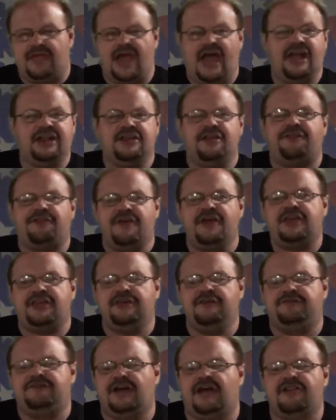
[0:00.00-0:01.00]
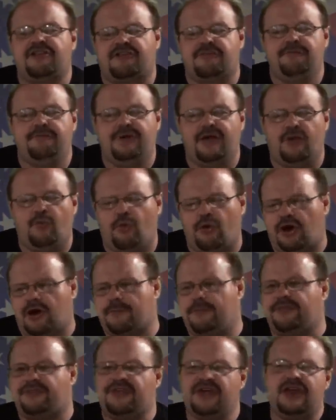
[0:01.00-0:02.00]
And you think you've done some big
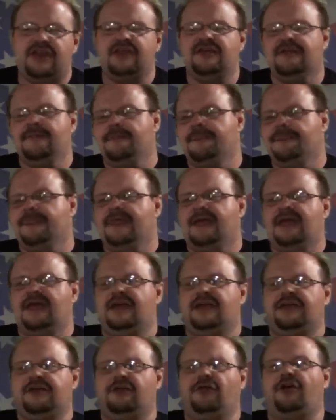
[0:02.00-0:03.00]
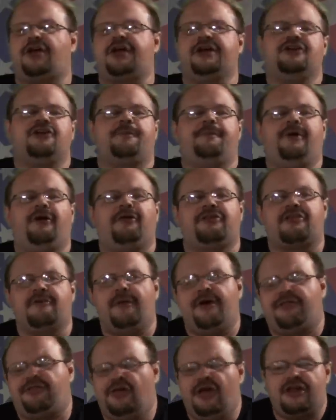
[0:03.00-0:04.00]
work, but then you look at your bills a
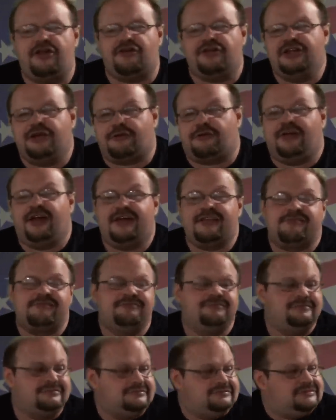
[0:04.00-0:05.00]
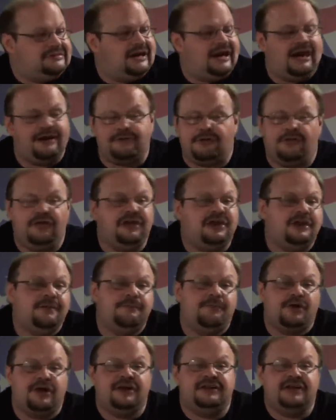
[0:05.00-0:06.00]
month later and you realize, I really
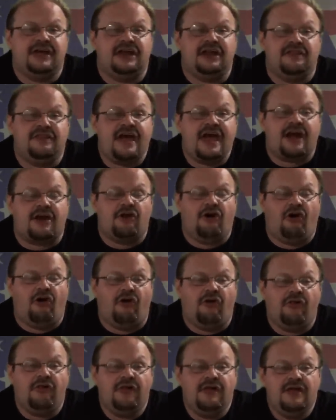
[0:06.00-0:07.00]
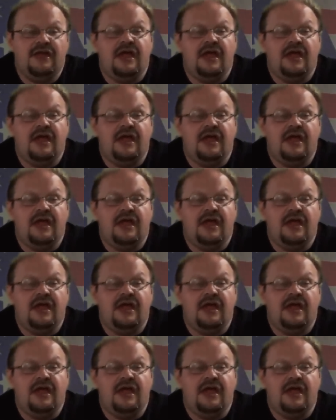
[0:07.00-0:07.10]
didn't put a dent in that at all.